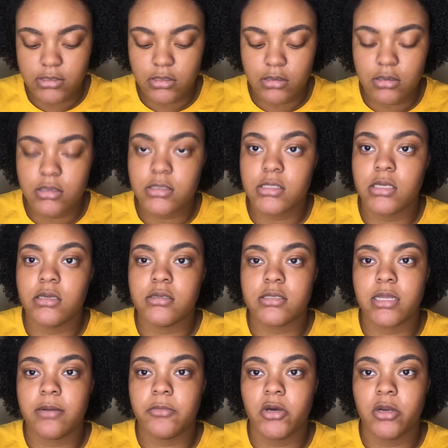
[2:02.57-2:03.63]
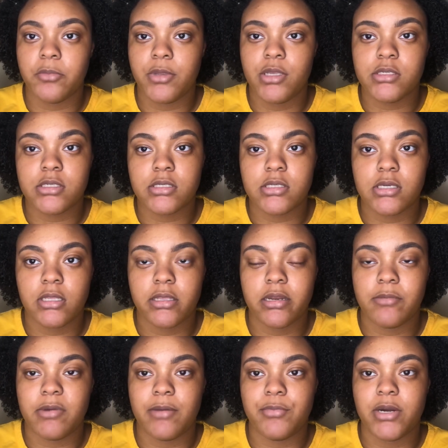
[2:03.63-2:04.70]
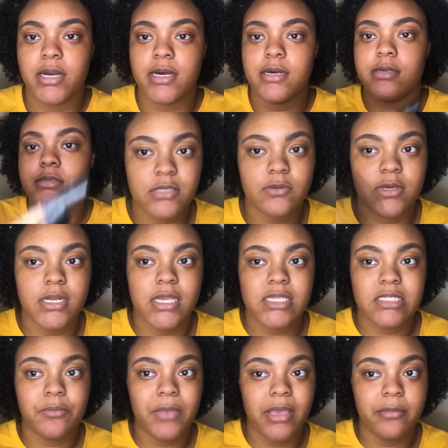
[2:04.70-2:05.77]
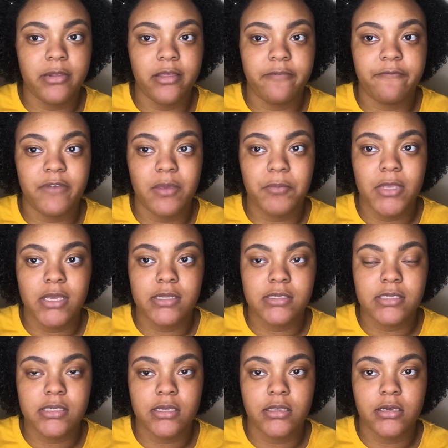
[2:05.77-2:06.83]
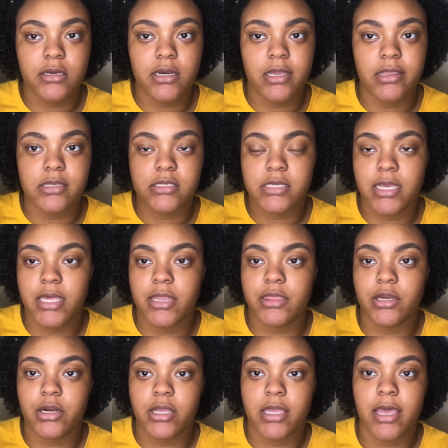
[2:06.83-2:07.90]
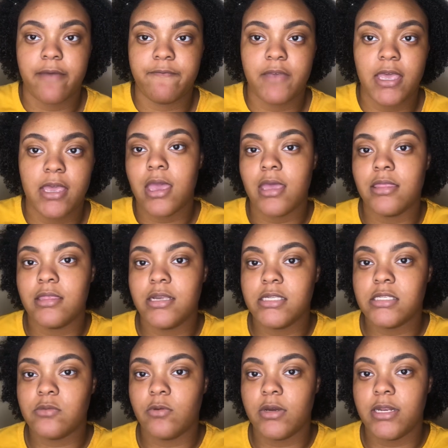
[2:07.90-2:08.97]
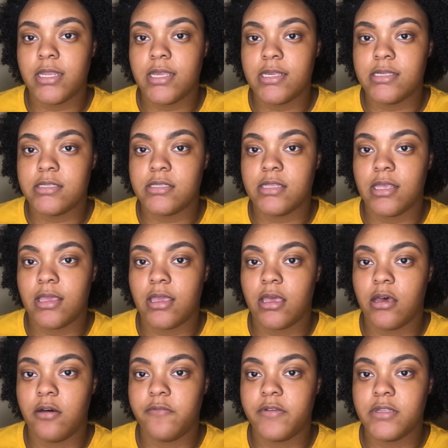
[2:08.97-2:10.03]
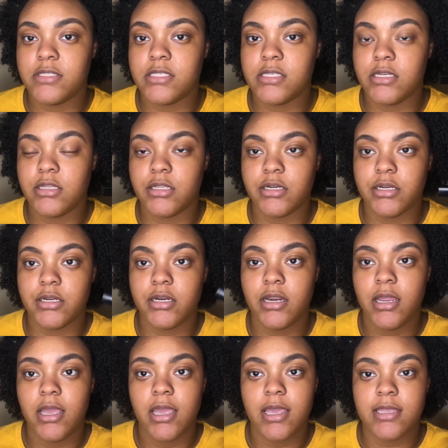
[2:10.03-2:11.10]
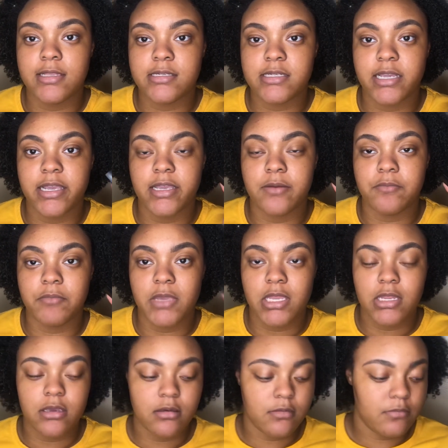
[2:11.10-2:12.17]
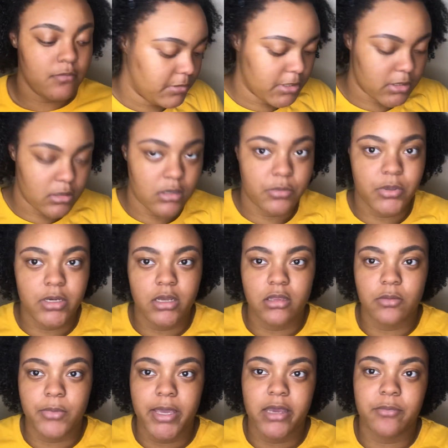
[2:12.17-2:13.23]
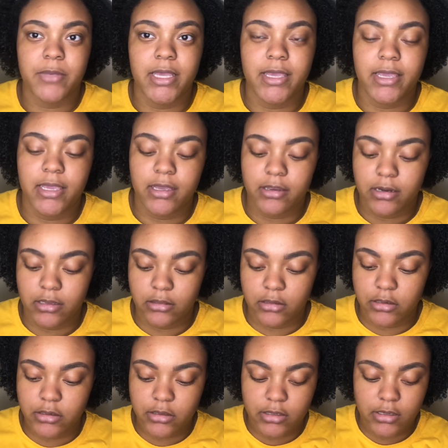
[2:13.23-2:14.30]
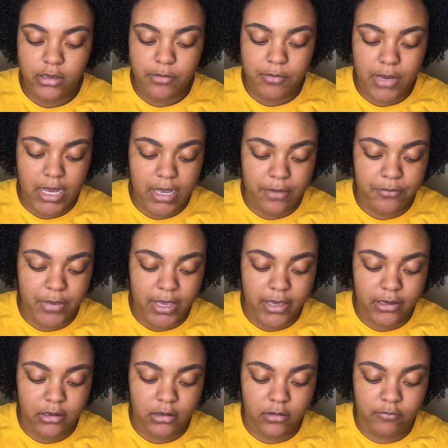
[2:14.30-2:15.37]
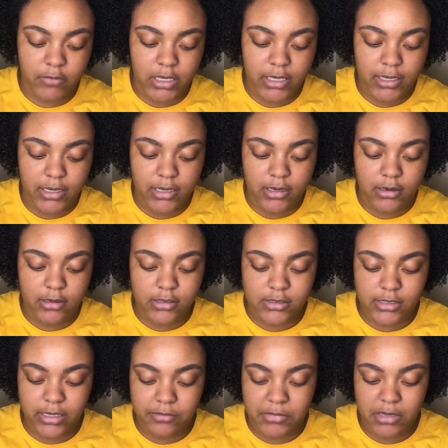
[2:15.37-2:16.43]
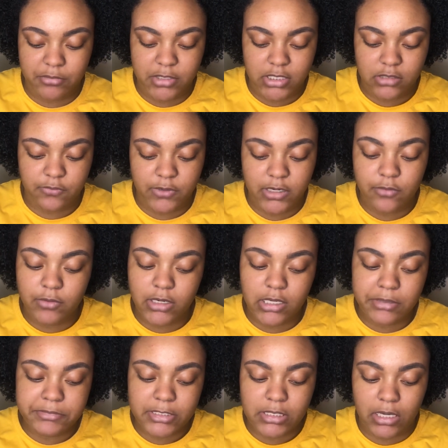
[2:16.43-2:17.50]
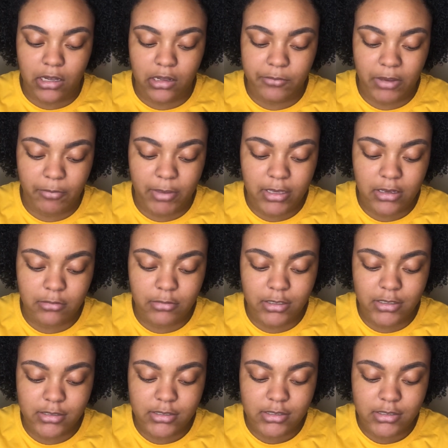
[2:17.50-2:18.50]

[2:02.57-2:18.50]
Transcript: are the concealers that I'm going to be using to clean up my brows. This one is the Madeline Fit Me concealer in the shade 30 Cafe, and this one is the e.l.f. concealer in the shade medium. I'm just going to put it on the back of my hand, and literally my back of my hand is like my best friend when it comes to all of my makeup looks.